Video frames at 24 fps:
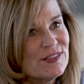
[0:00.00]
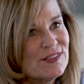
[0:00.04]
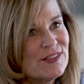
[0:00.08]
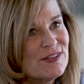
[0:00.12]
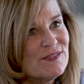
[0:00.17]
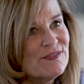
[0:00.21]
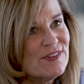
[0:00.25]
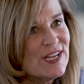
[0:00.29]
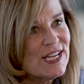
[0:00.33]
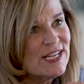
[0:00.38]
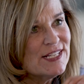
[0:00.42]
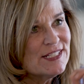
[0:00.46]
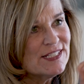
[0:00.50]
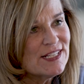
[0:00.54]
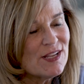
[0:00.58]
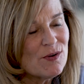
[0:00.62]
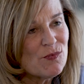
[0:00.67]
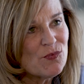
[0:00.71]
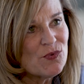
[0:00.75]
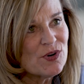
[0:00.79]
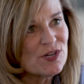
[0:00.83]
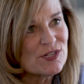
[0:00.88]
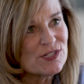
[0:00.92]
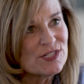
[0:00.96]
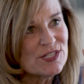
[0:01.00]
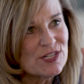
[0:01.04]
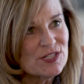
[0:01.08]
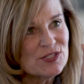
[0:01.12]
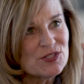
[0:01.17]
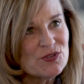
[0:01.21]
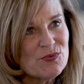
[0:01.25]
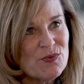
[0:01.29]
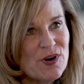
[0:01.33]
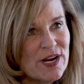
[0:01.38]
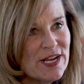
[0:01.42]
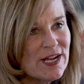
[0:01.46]
the vein that works
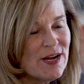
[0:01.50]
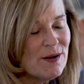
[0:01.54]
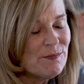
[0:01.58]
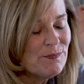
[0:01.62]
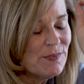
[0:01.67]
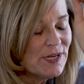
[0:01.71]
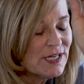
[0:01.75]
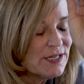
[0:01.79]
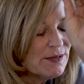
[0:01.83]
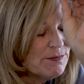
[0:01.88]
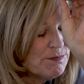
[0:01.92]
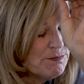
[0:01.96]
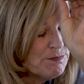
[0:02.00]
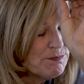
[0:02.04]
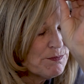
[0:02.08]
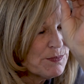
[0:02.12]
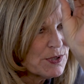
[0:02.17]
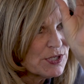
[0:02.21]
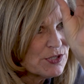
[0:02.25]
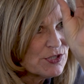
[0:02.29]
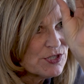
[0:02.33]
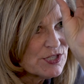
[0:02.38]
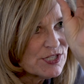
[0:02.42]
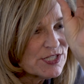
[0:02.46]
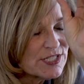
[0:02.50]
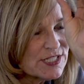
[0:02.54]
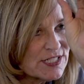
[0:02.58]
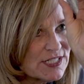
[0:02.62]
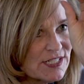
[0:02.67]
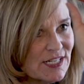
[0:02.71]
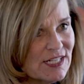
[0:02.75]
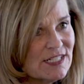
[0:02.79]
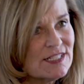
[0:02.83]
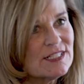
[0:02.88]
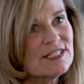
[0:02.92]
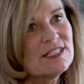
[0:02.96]
its way up, and it
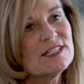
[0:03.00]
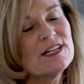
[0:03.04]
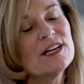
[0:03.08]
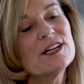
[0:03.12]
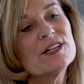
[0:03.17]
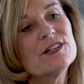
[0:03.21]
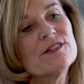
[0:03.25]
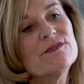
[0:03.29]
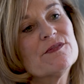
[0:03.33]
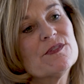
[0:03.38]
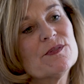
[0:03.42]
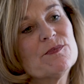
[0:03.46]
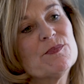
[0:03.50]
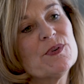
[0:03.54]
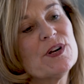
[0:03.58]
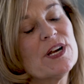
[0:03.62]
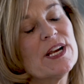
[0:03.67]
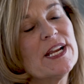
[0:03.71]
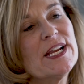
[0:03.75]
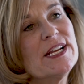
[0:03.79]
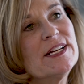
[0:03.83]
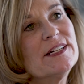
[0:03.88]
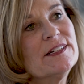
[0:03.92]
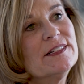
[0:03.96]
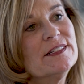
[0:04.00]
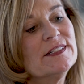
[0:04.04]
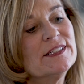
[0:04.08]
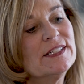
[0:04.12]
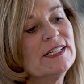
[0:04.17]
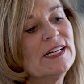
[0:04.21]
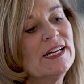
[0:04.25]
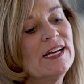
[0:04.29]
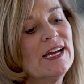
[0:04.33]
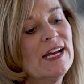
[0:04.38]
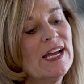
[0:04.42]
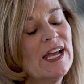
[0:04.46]
bursts inside of the brain.
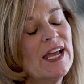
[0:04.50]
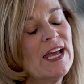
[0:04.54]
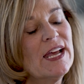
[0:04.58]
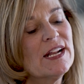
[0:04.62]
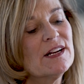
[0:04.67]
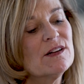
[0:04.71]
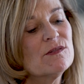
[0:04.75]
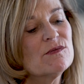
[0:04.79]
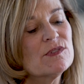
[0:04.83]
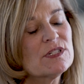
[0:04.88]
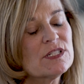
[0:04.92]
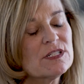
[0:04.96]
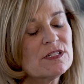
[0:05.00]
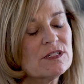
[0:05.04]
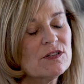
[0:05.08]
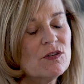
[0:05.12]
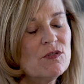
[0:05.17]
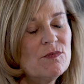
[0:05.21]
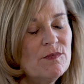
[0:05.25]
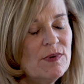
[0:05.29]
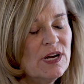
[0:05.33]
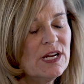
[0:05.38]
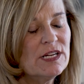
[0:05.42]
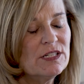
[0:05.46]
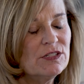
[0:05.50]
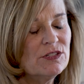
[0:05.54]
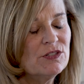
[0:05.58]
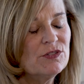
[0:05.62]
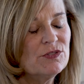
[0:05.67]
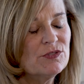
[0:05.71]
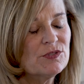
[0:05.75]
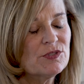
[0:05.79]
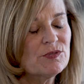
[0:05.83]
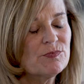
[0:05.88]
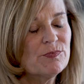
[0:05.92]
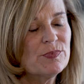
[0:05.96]
And it was so
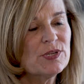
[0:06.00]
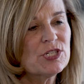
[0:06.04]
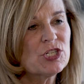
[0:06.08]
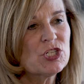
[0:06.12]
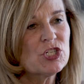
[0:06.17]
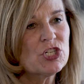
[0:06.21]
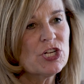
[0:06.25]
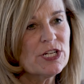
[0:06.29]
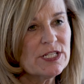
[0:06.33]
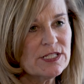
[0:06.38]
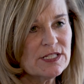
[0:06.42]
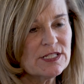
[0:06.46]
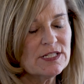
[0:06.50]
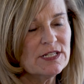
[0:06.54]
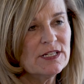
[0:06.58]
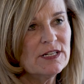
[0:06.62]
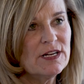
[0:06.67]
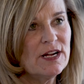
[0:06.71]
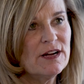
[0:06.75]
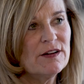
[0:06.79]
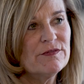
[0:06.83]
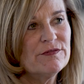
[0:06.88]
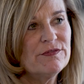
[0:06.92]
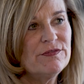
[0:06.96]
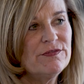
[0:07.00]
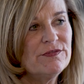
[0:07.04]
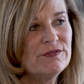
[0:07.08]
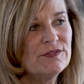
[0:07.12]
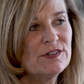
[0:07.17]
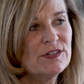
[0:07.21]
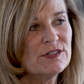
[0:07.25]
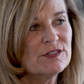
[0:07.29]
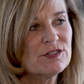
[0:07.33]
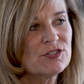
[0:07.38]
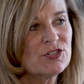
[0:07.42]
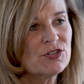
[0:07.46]
minute, but just enough
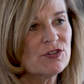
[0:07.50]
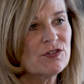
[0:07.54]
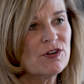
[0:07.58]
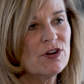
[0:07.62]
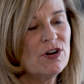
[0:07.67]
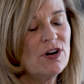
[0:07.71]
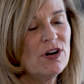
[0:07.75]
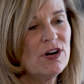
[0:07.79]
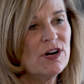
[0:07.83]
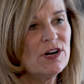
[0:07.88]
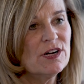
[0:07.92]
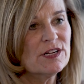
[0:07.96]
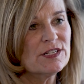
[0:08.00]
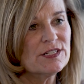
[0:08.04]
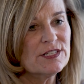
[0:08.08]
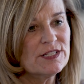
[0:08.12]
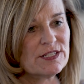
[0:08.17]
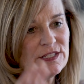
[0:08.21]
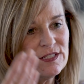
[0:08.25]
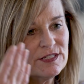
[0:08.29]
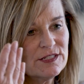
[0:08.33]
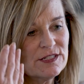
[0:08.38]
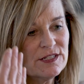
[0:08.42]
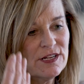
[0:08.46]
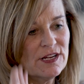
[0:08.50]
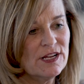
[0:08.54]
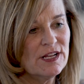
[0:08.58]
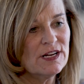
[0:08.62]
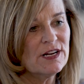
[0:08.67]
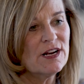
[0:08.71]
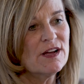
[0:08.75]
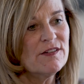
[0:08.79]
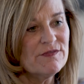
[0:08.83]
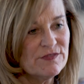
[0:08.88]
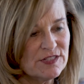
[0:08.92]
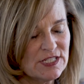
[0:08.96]
to cause
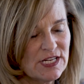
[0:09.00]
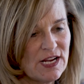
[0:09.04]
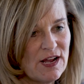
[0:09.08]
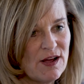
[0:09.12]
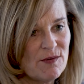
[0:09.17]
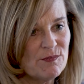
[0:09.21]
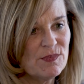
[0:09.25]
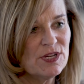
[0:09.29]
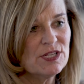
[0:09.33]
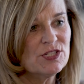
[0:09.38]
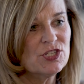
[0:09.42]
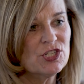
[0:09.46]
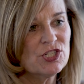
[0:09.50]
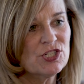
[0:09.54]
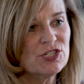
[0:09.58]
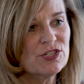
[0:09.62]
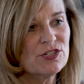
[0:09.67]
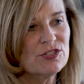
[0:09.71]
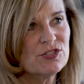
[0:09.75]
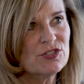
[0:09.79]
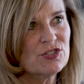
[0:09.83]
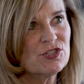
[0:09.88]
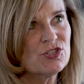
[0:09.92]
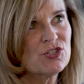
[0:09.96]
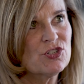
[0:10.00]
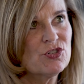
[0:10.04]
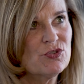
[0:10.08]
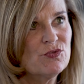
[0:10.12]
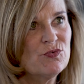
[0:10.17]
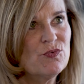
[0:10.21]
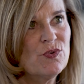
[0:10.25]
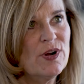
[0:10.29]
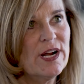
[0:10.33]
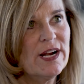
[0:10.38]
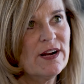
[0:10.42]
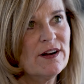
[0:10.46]
enough damage
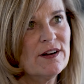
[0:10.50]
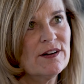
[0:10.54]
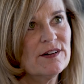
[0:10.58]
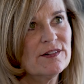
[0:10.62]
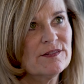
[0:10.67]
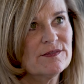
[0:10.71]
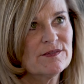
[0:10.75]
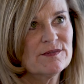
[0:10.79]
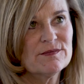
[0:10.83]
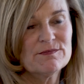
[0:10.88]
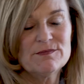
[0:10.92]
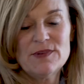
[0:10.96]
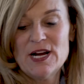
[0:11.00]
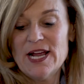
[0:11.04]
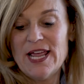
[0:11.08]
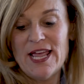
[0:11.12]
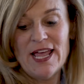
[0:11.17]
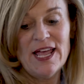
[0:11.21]
to where my